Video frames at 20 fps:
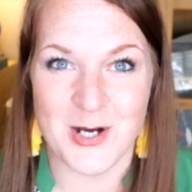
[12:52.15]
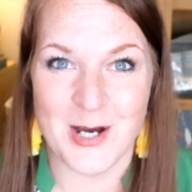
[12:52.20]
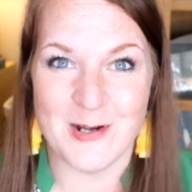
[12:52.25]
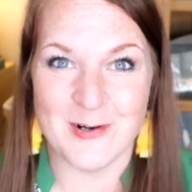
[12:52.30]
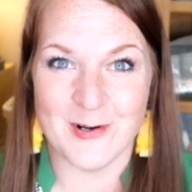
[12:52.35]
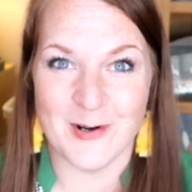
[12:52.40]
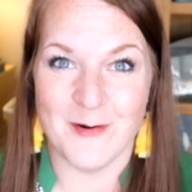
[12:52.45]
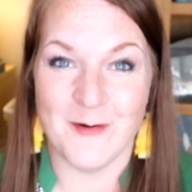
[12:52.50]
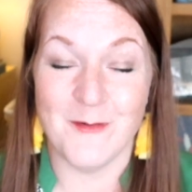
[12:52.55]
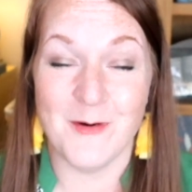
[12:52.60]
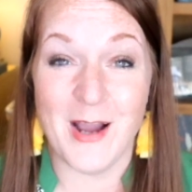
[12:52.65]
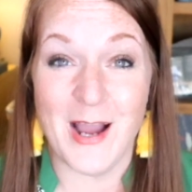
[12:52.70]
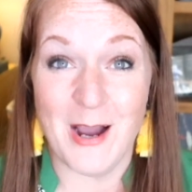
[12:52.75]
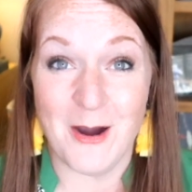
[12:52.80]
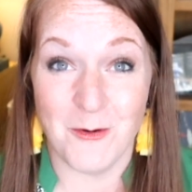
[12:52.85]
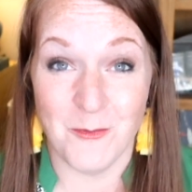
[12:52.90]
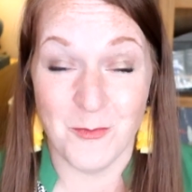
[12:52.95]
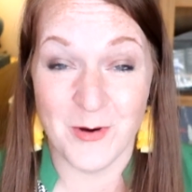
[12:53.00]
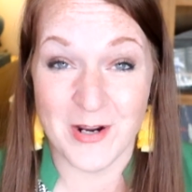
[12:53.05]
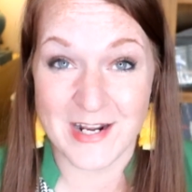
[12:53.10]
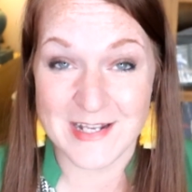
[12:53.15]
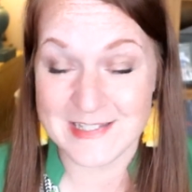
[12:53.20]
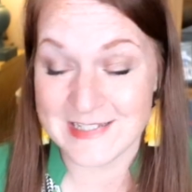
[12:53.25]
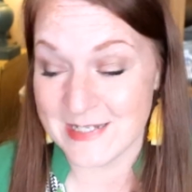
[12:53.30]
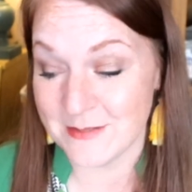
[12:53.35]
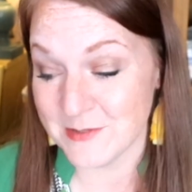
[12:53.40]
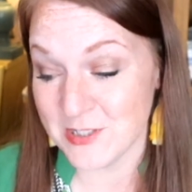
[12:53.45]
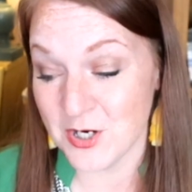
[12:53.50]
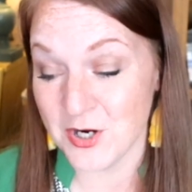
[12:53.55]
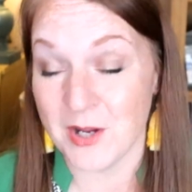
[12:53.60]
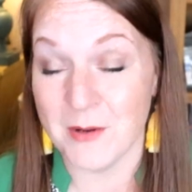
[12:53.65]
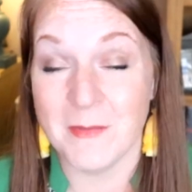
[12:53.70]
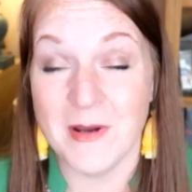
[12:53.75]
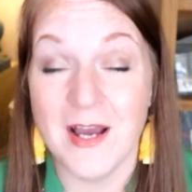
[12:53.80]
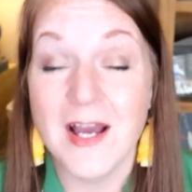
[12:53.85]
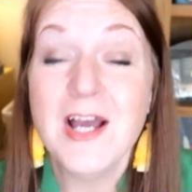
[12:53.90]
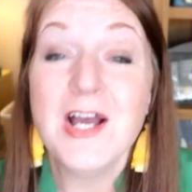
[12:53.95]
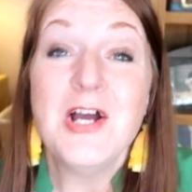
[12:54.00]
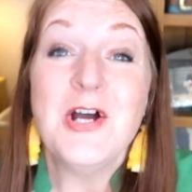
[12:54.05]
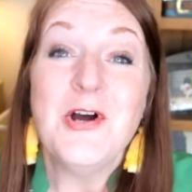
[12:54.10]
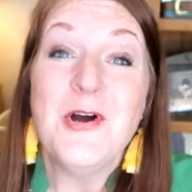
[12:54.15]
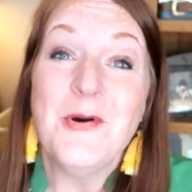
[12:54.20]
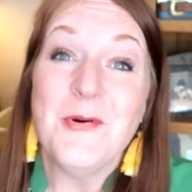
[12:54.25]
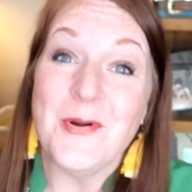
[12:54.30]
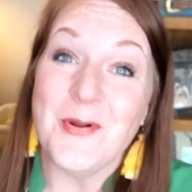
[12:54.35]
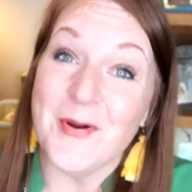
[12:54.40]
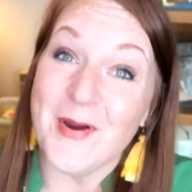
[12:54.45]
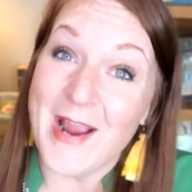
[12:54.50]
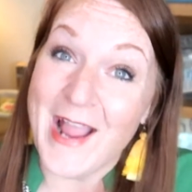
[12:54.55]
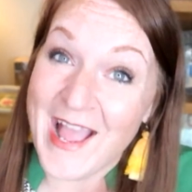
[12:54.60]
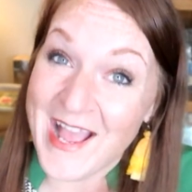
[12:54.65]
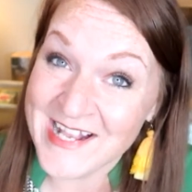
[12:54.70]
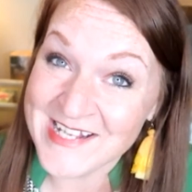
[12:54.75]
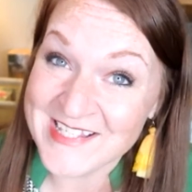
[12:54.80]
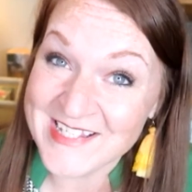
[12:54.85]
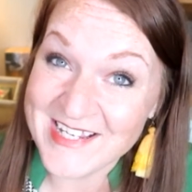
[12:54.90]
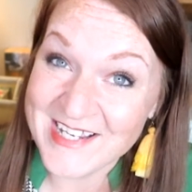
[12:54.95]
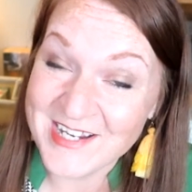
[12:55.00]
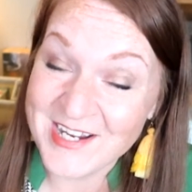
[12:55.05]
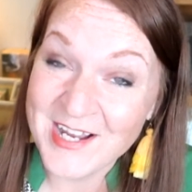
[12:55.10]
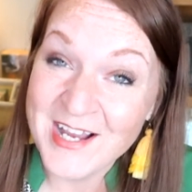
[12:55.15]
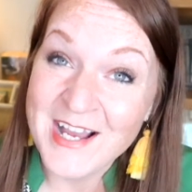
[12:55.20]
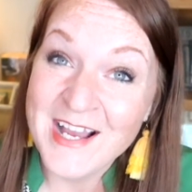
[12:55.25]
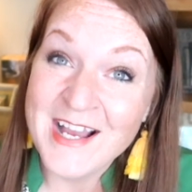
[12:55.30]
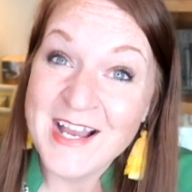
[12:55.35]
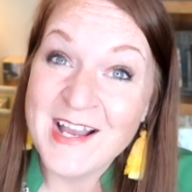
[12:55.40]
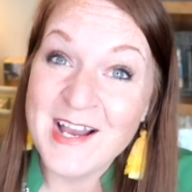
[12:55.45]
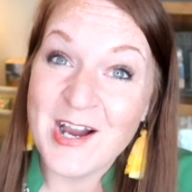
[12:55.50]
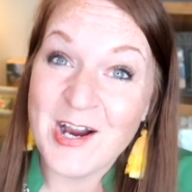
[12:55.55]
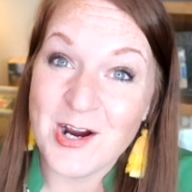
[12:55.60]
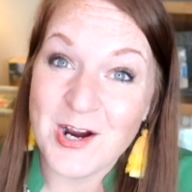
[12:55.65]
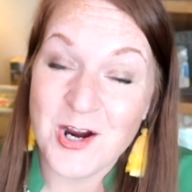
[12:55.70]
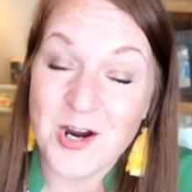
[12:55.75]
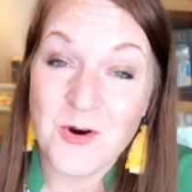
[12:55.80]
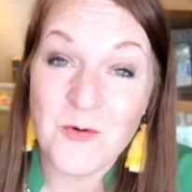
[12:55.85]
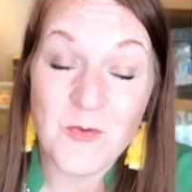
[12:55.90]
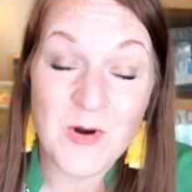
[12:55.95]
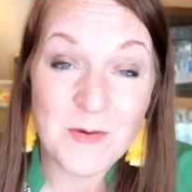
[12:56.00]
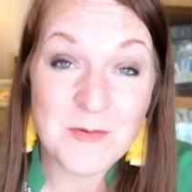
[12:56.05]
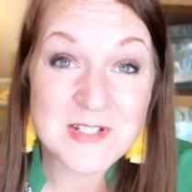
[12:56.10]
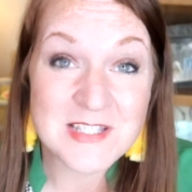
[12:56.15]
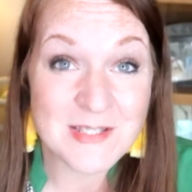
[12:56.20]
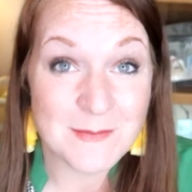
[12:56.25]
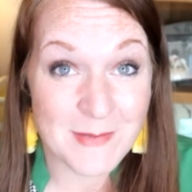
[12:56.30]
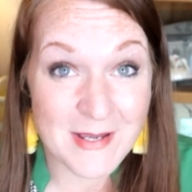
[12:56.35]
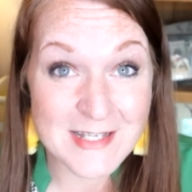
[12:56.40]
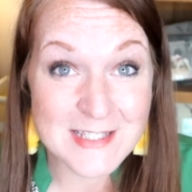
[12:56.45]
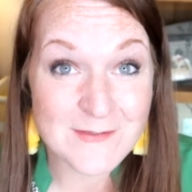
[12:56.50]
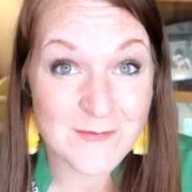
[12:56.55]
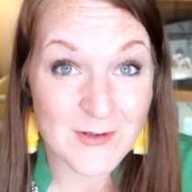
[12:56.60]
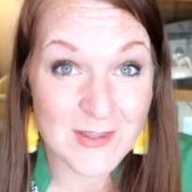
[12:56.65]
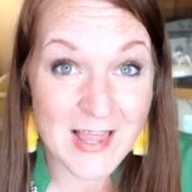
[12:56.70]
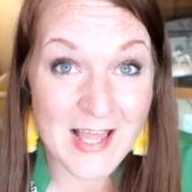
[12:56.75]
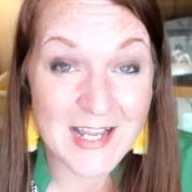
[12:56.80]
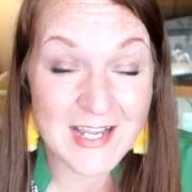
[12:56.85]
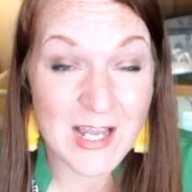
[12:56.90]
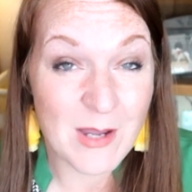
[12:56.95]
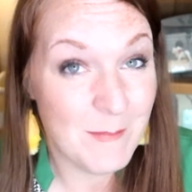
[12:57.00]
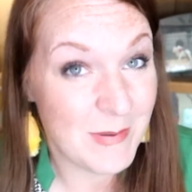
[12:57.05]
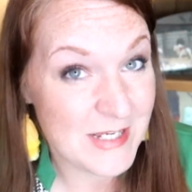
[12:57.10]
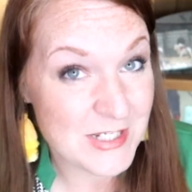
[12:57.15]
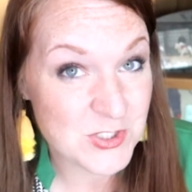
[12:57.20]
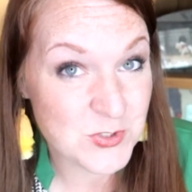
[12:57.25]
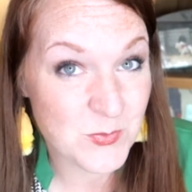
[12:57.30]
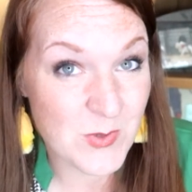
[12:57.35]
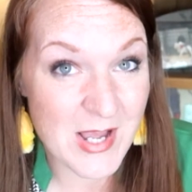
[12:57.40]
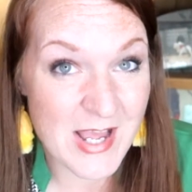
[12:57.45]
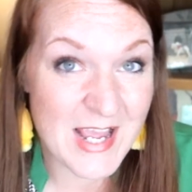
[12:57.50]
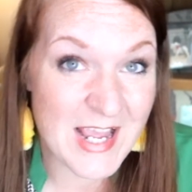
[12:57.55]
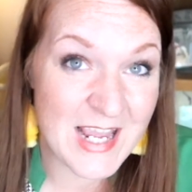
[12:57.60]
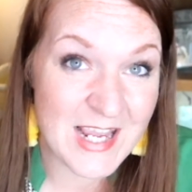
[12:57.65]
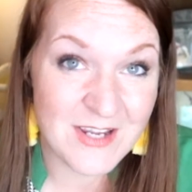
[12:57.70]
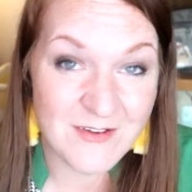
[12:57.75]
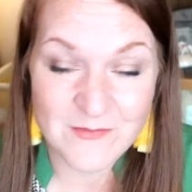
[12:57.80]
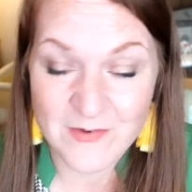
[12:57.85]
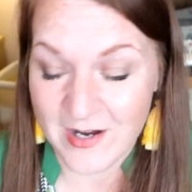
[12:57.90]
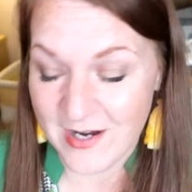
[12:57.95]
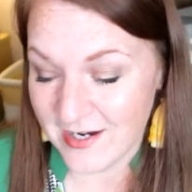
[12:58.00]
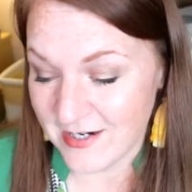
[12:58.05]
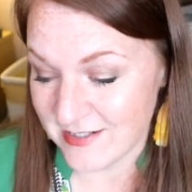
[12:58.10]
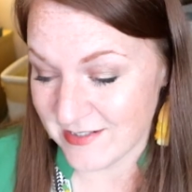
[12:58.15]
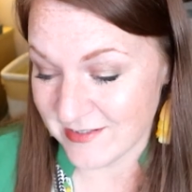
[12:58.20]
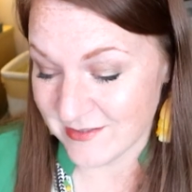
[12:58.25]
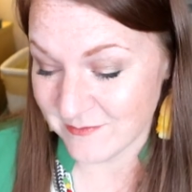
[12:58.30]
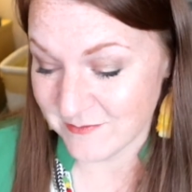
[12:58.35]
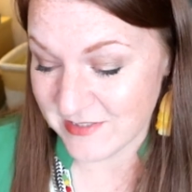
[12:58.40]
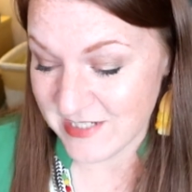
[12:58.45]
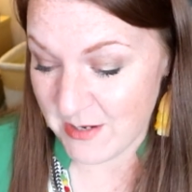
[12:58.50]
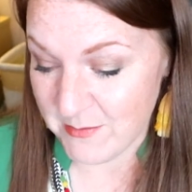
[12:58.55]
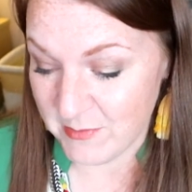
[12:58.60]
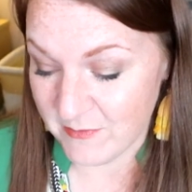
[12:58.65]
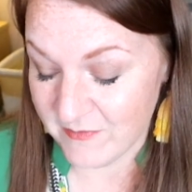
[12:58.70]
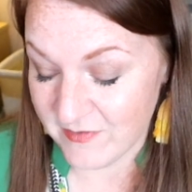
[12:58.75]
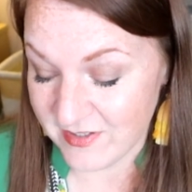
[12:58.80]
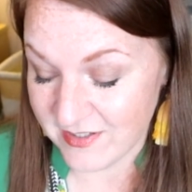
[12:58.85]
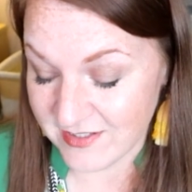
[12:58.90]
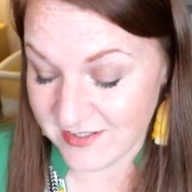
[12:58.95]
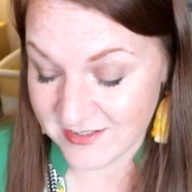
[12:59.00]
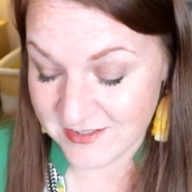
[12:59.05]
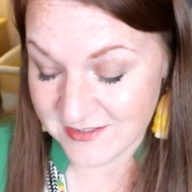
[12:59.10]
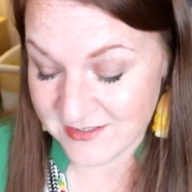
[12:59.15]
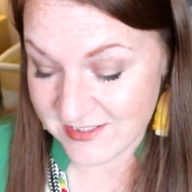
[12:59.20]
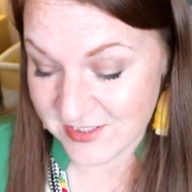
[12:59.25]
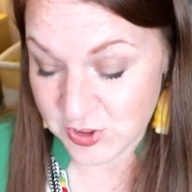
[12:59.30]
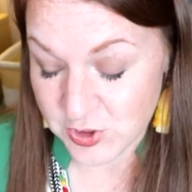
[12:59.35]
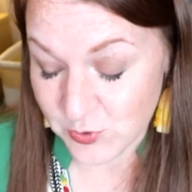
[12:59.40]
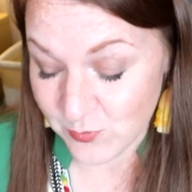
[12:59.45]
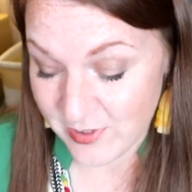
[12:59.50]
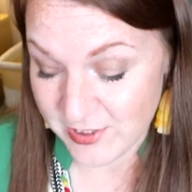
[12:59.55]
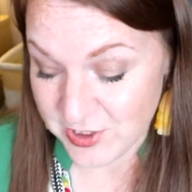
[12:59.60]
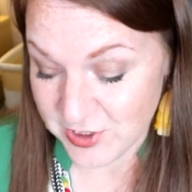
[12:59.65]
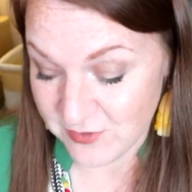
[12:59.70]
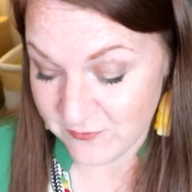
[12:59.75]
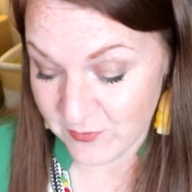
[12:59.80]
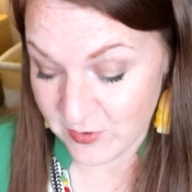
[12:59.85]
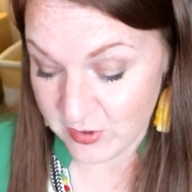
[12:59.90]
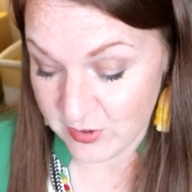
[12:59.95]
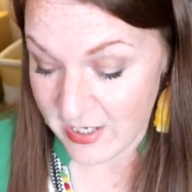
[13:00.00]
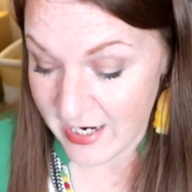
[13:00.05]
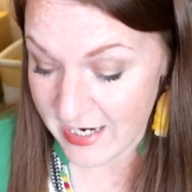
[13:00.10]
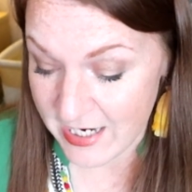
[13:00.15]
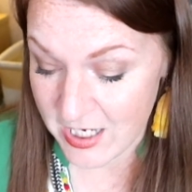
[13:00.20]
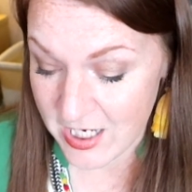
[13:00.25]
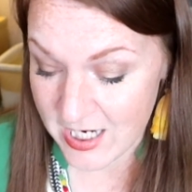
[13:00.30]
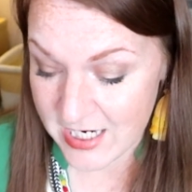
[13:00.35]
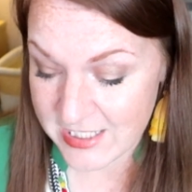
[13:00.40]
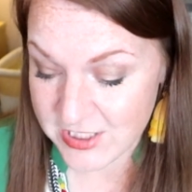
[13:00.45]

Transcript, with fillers: I don't know how, when I stopped talking, but we were asking her what was the best for like a beach wave um, type of a situation for your hair.